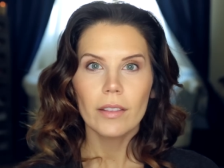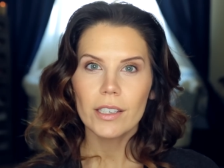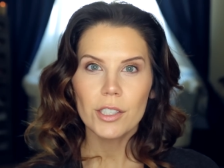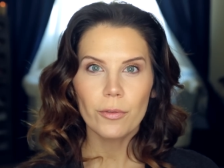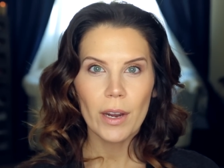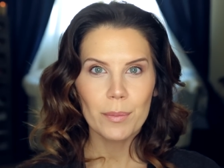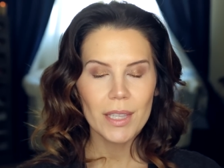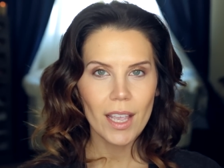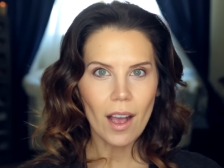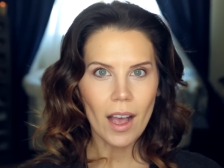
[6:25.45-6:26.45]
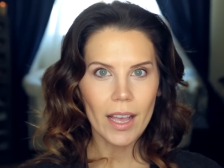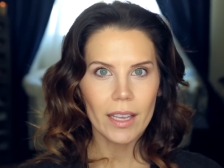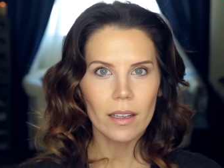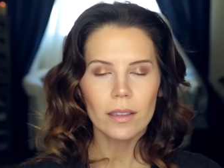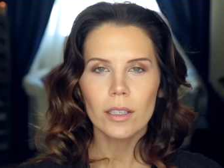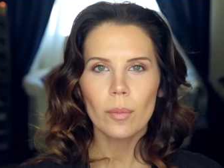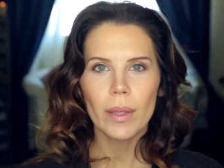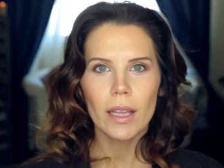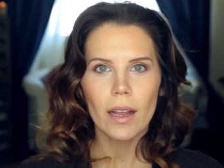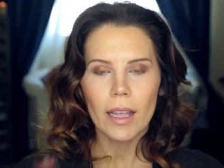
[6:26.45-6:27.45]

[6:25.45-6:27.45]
And that just frames the eye a little bit.